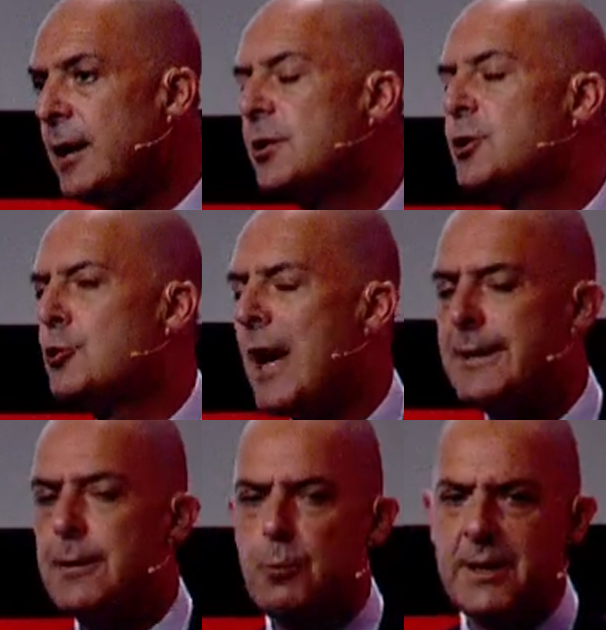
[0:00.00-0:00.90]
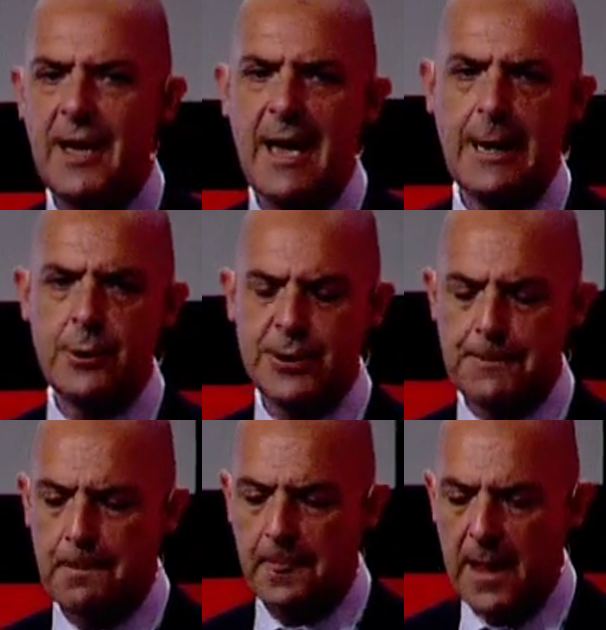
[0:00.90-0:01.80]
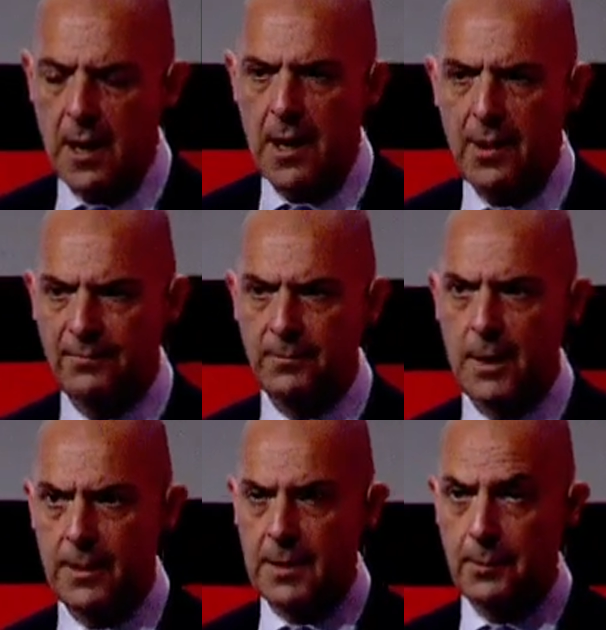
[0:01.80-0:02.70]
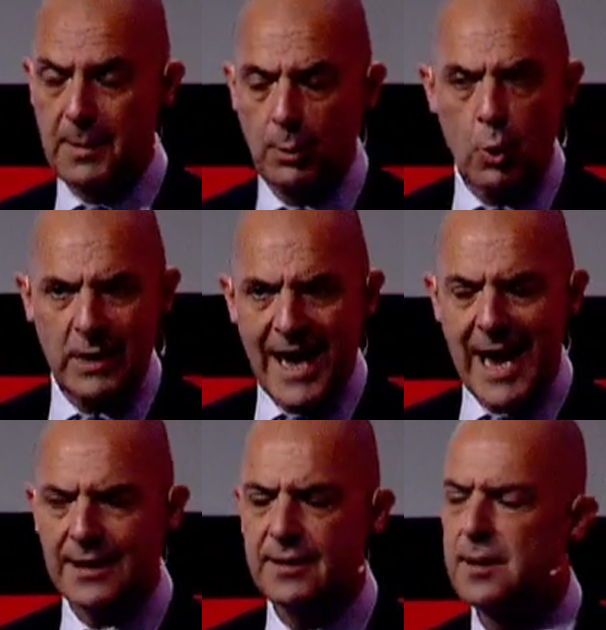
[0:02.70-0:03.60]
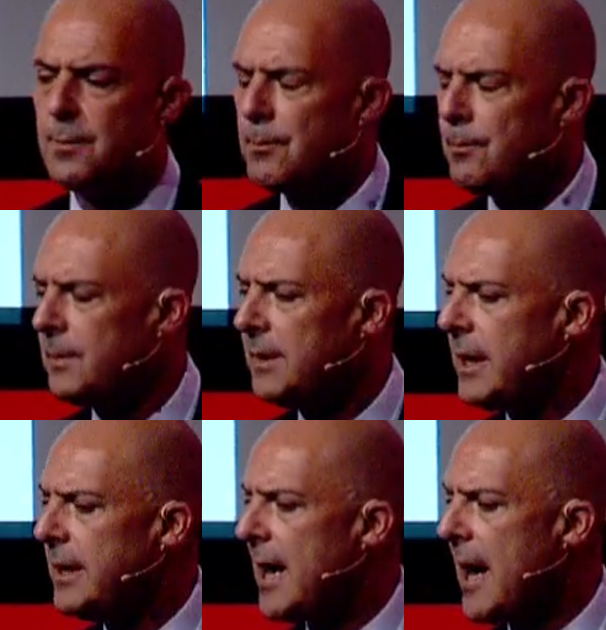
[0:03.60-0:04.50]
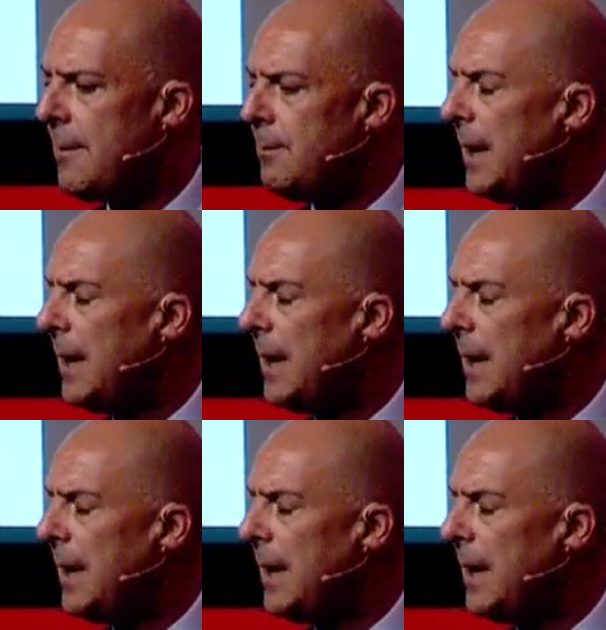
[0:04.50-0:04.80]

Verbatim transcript: contracted with the hackers uh, the people who had hacked the, the uh,